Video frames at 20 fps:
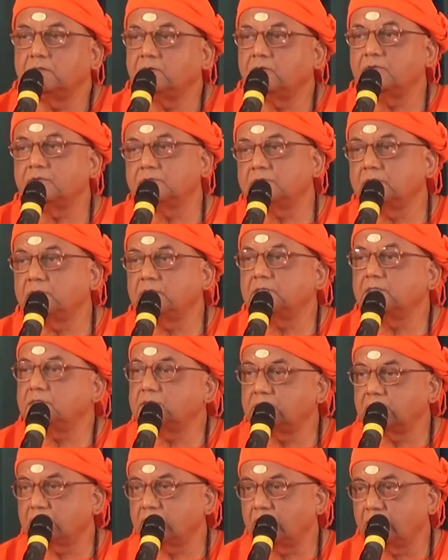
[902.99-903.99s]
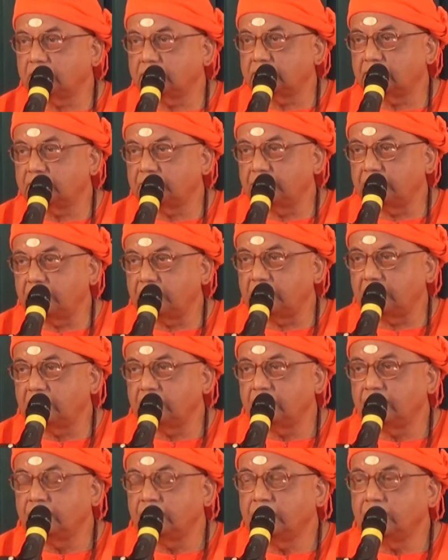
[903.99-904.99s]
Oh, C is the cause of B.
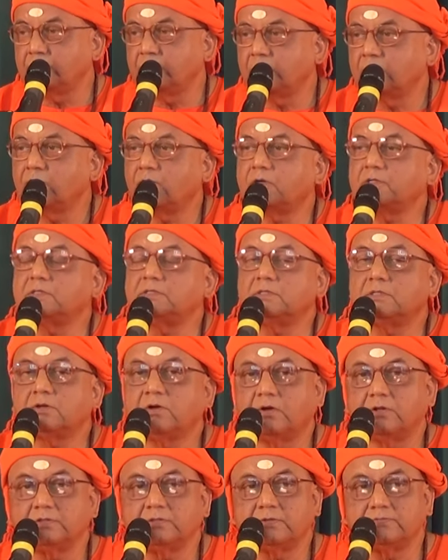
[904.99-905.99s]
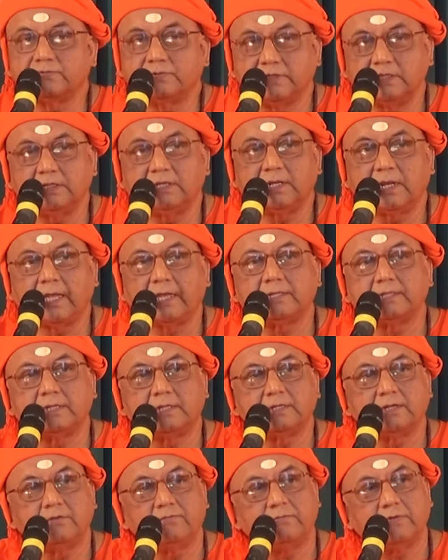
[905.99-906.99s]
What is the cause of C? Like
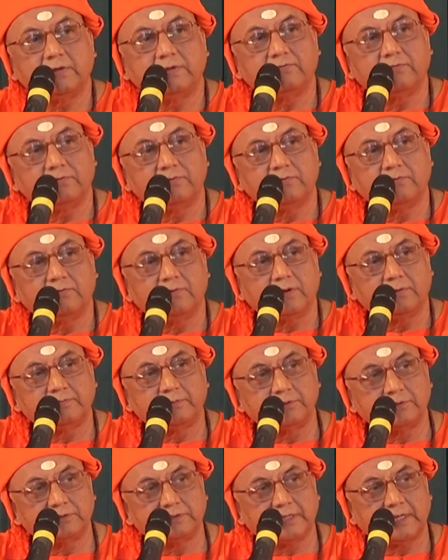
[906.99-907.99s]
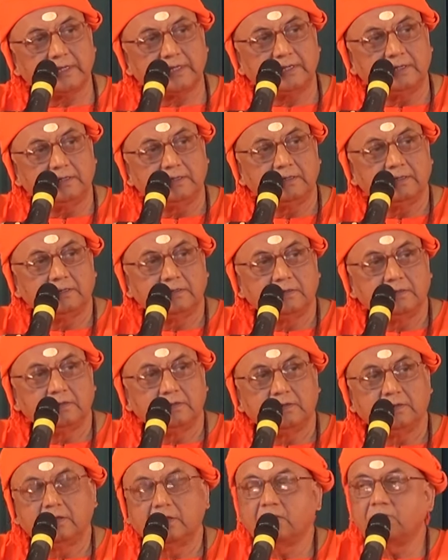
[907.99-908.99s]
that, even if you go up to Z,
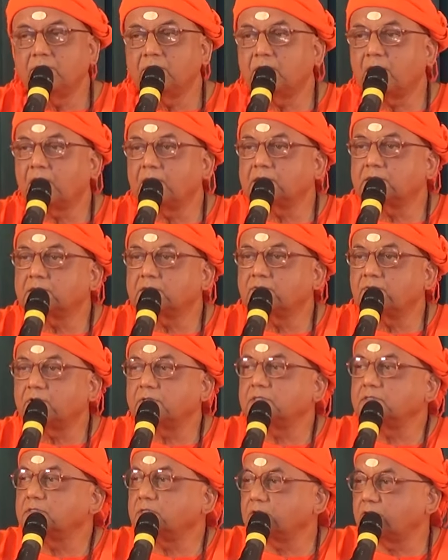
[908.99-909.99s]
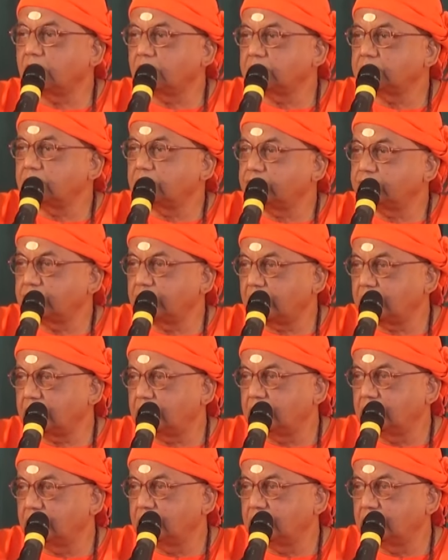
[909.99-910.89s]
you will ask, what is the cause of Z?